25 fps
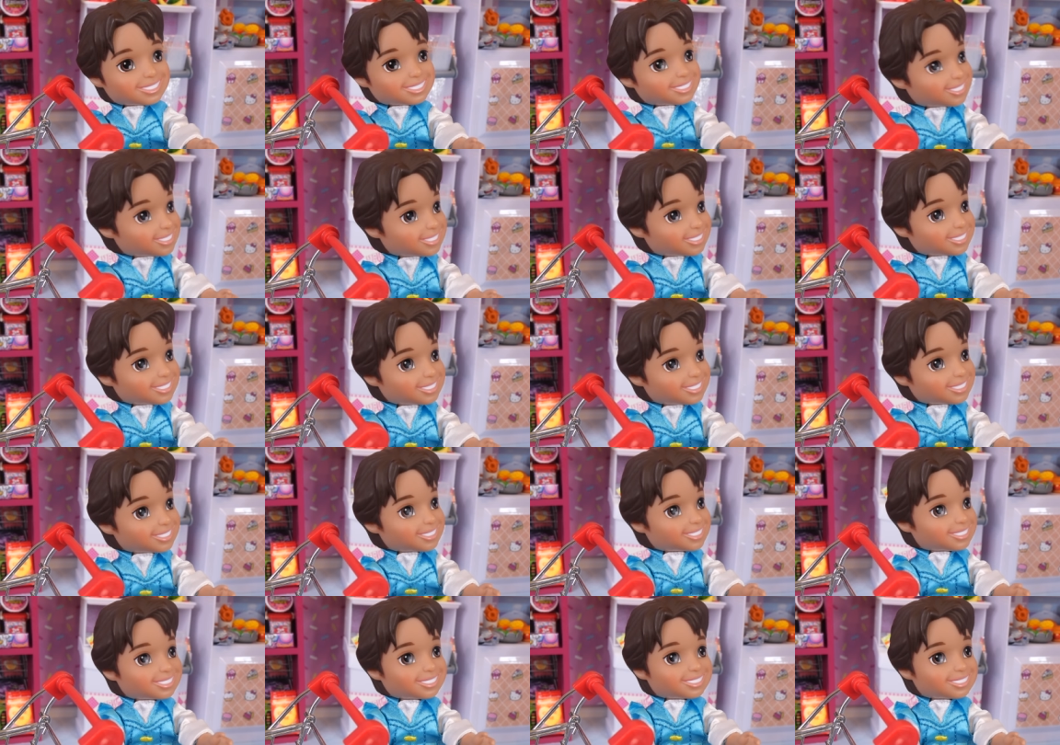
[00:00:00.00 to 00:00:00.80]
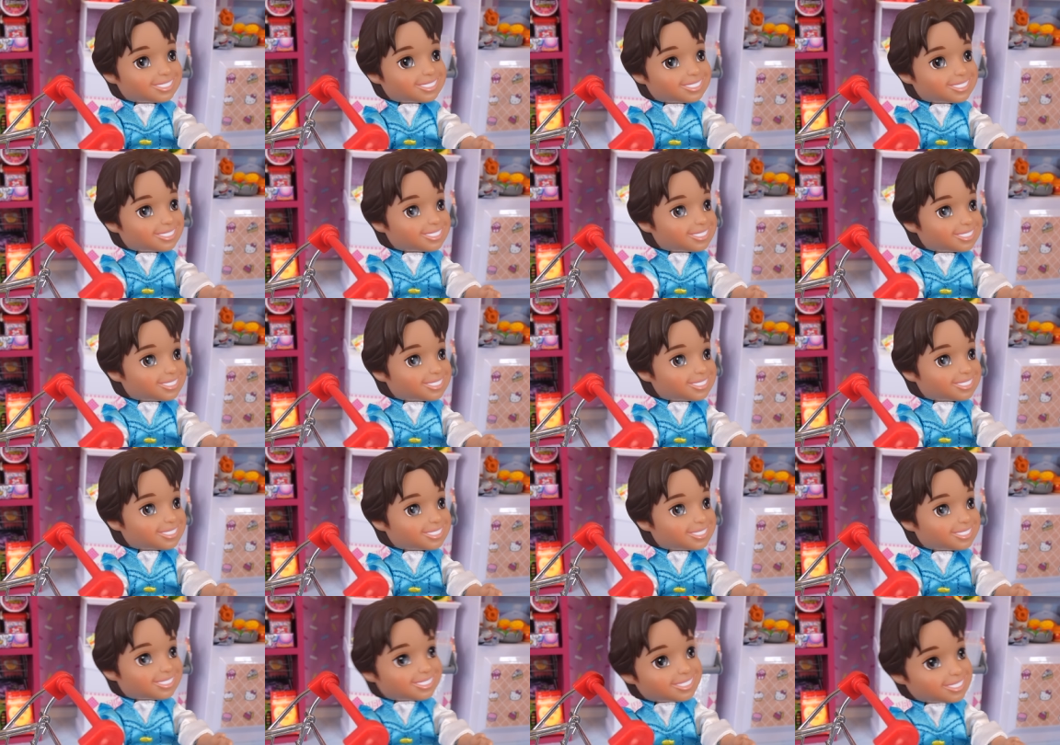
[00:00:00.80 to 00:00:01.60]
Aw, oh, come on,
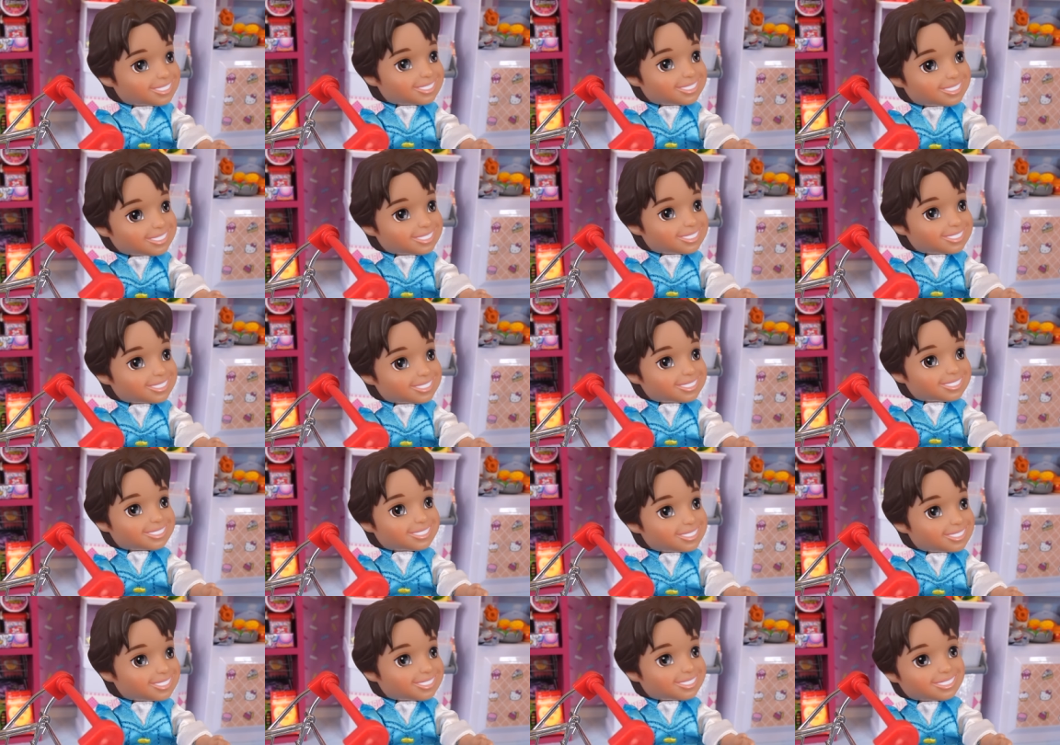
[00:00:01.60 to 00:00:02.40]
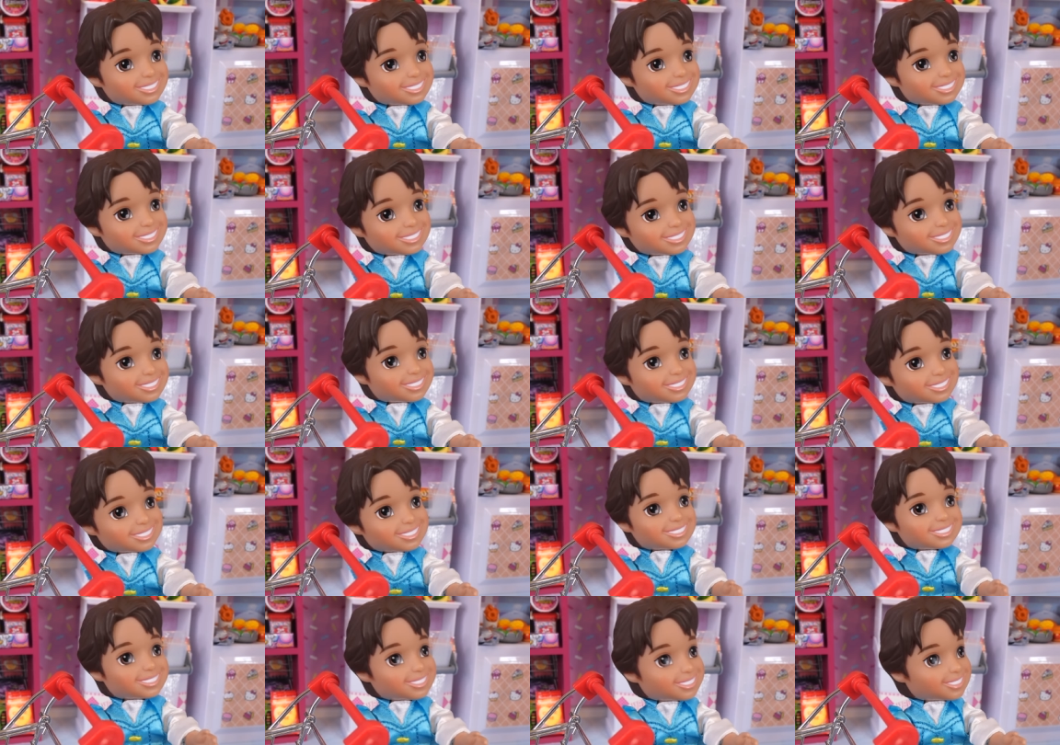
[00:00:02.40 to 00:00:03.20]
Mom. The grocery store is supposed to
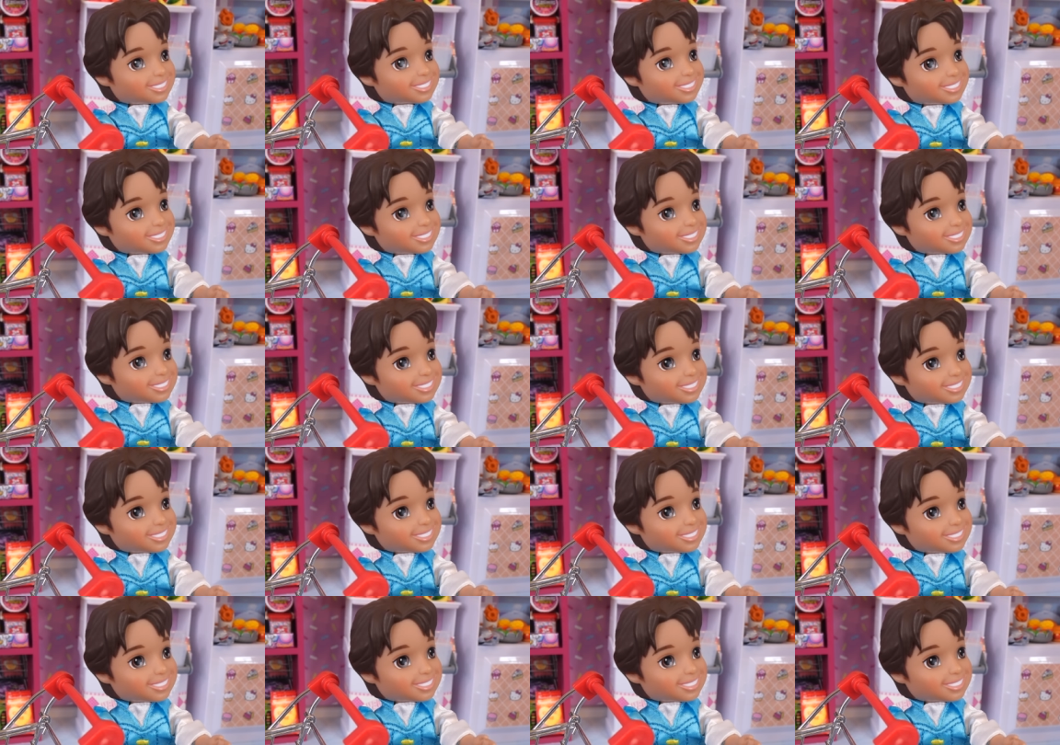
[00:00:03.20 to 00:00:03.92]
be fun.